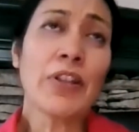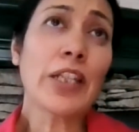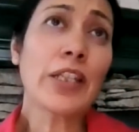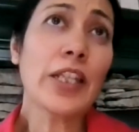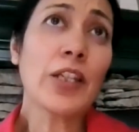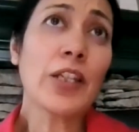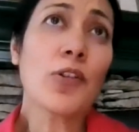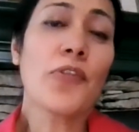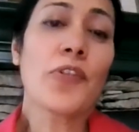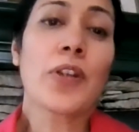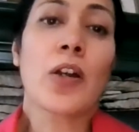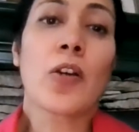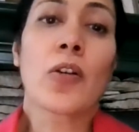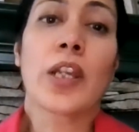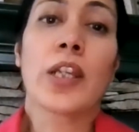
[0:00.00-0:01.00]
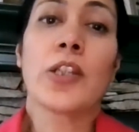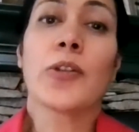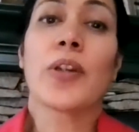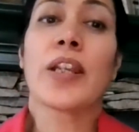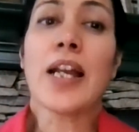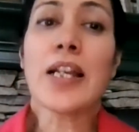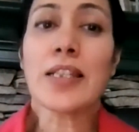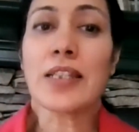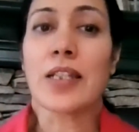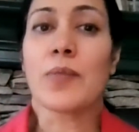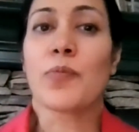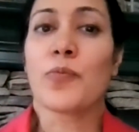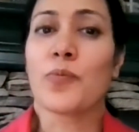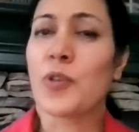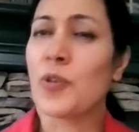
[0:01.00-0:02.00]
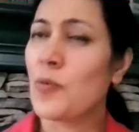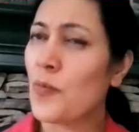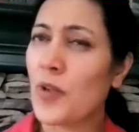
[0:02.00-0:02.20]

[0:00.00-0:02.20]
When they think of an organ, you can ask them,